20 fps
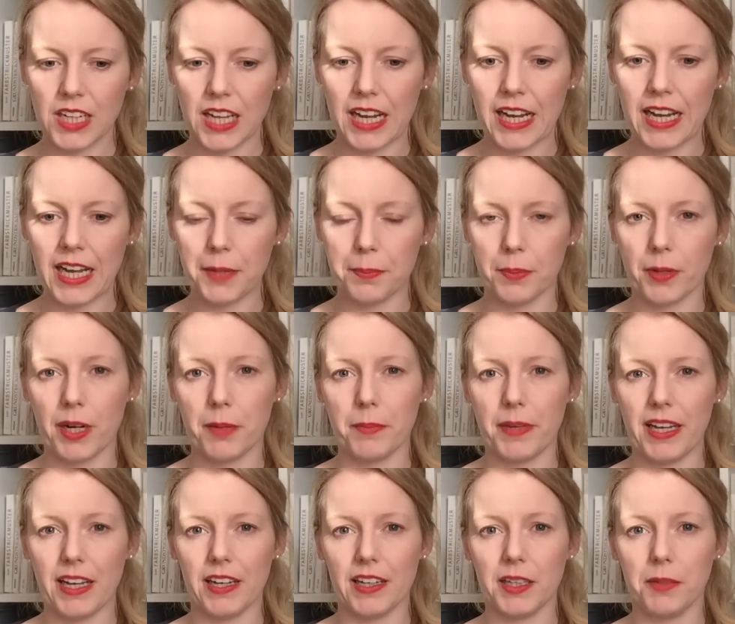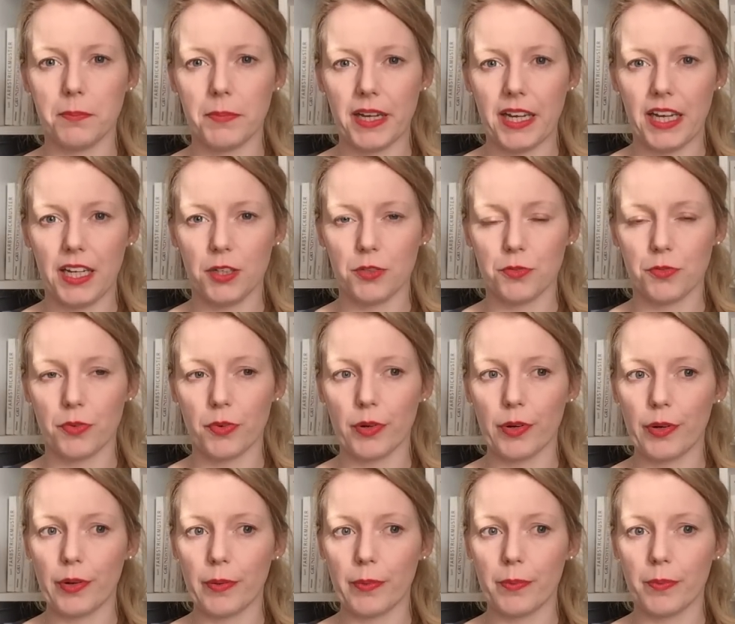I primarily made
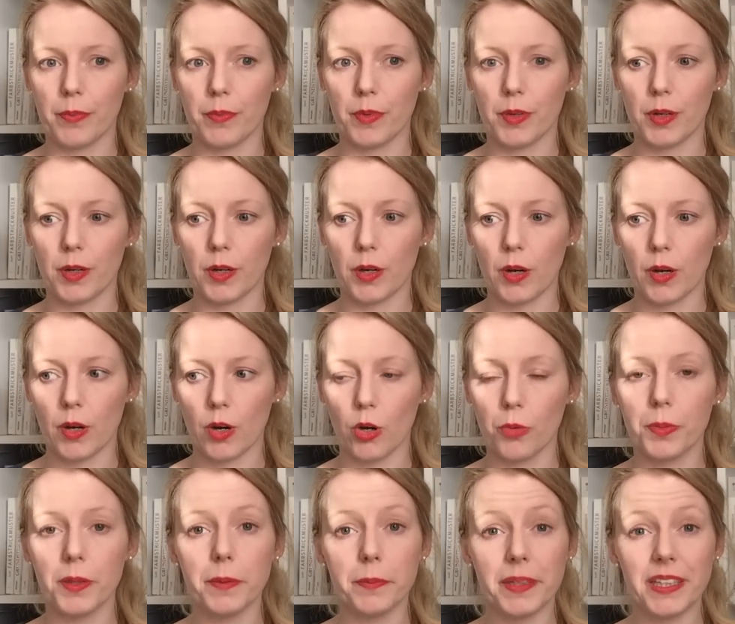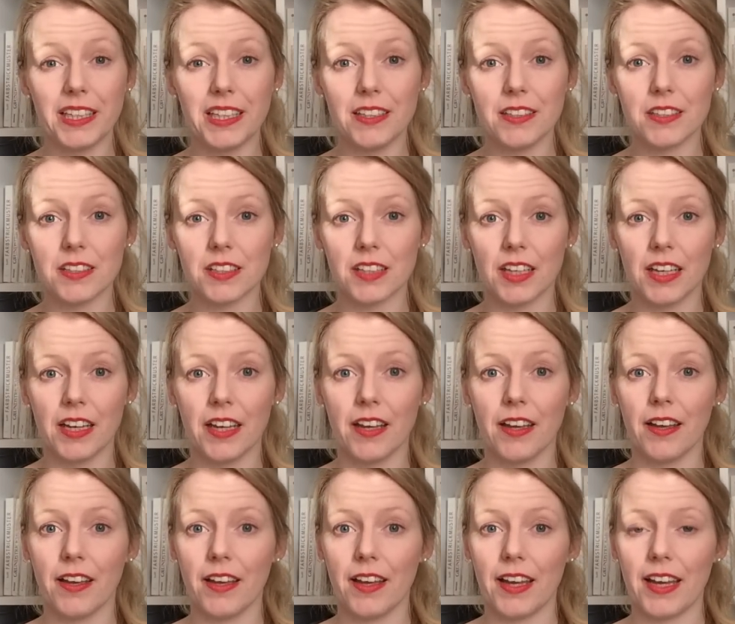from Opal minis,
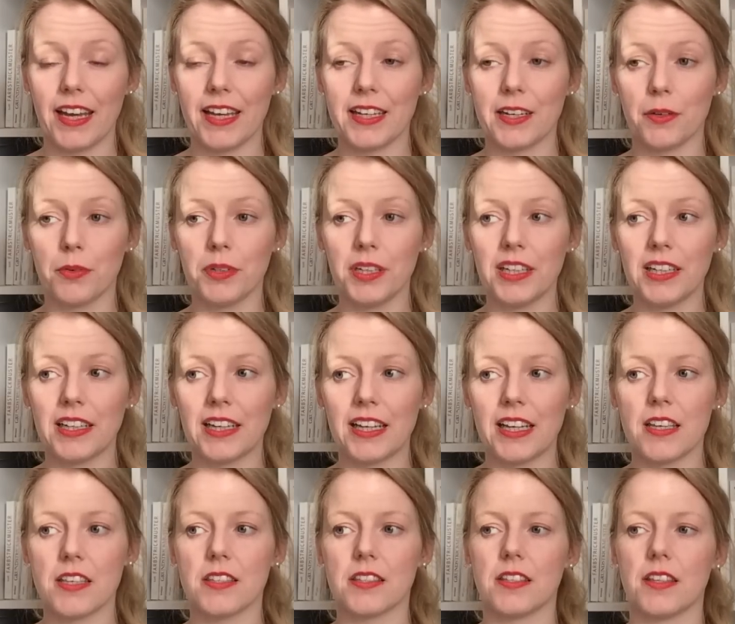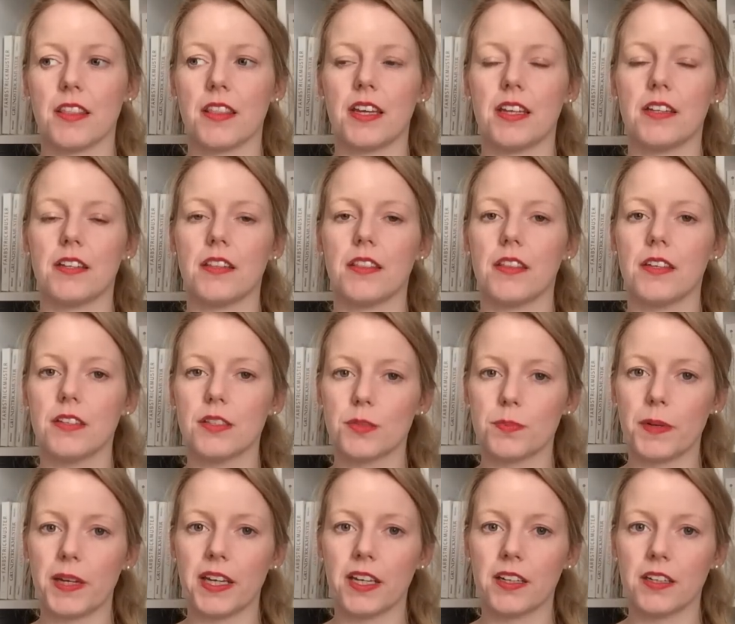and I realized that this
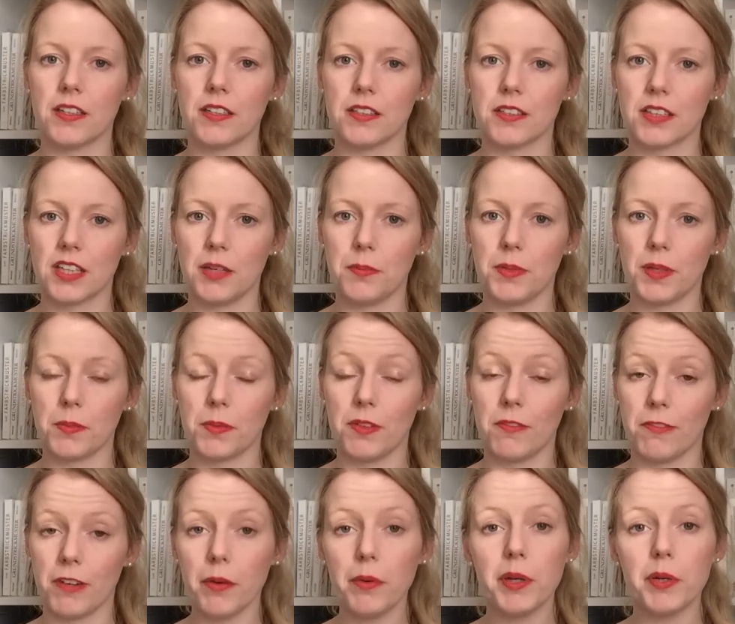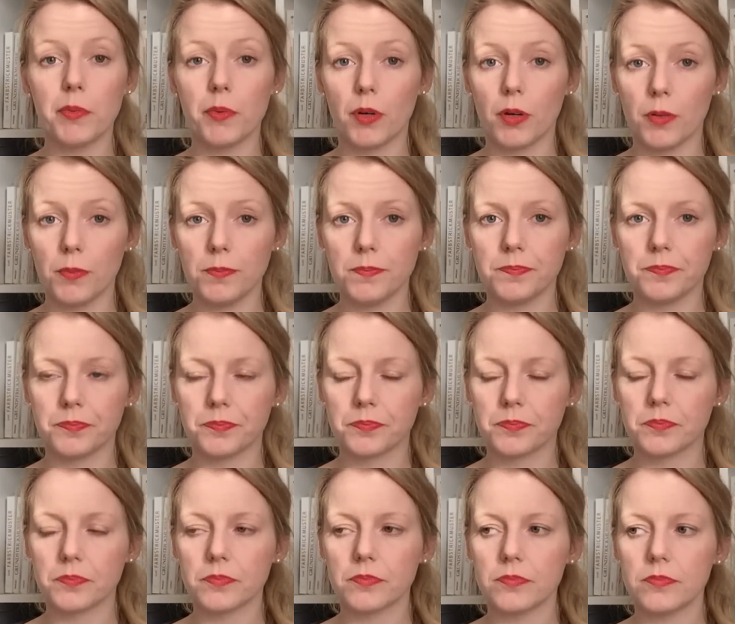blanket is keeping me very warm,
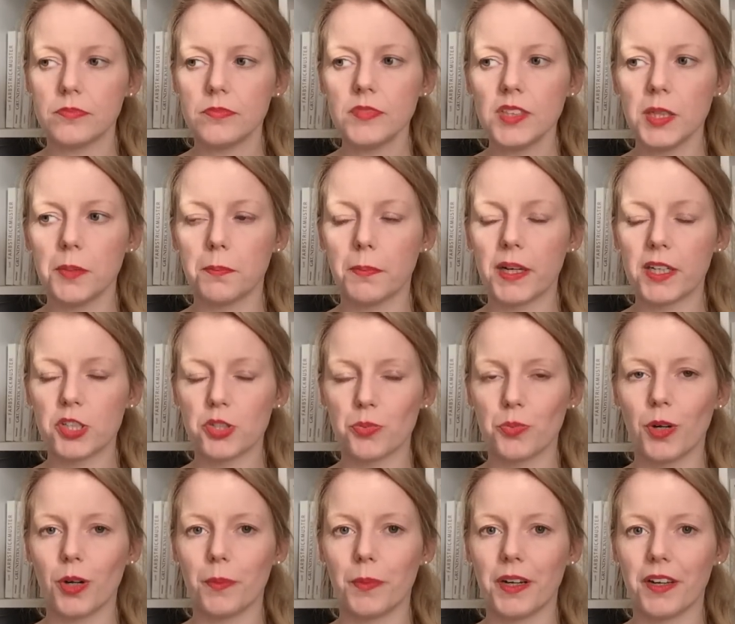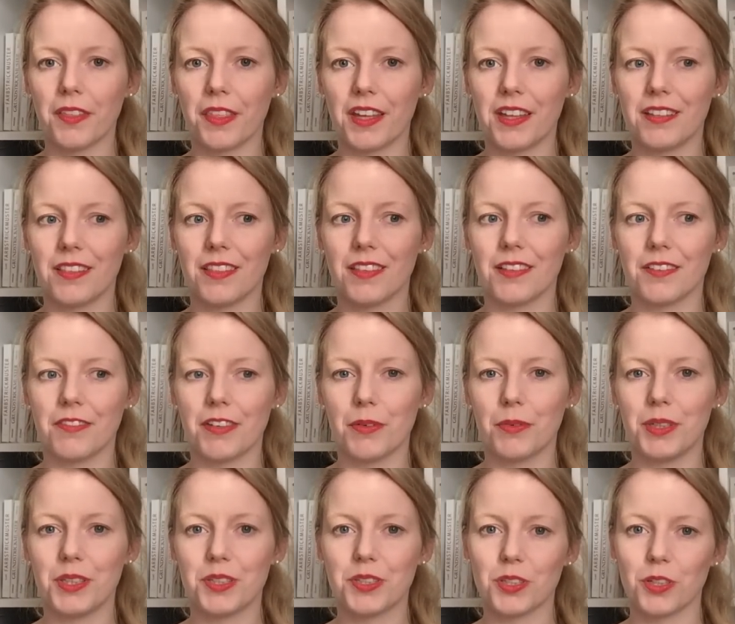much warmer than the
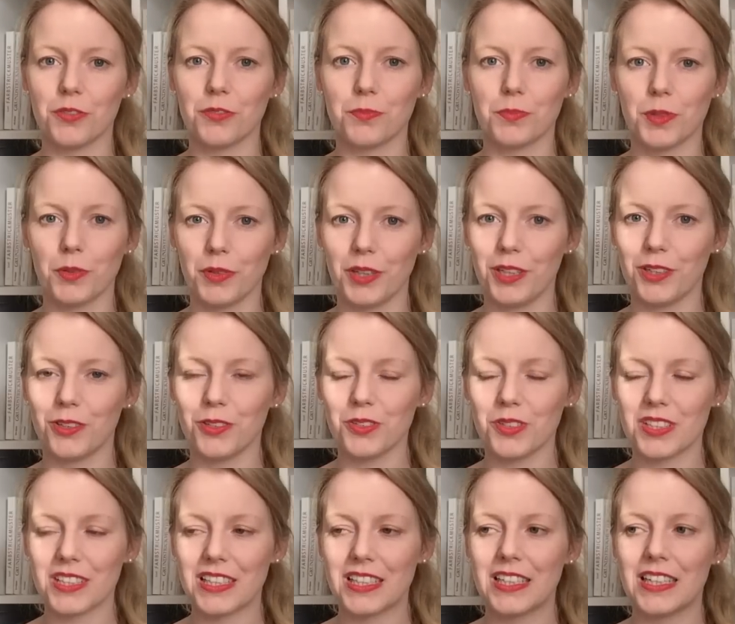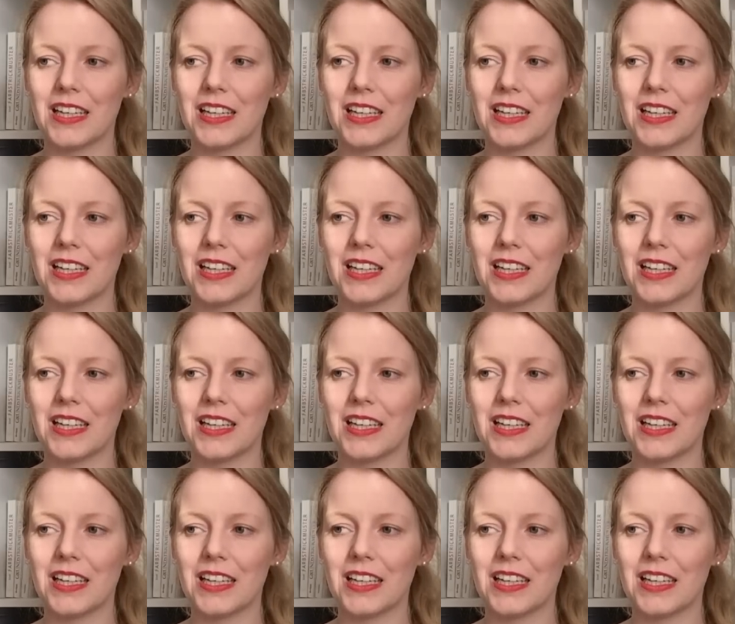very soft merinos.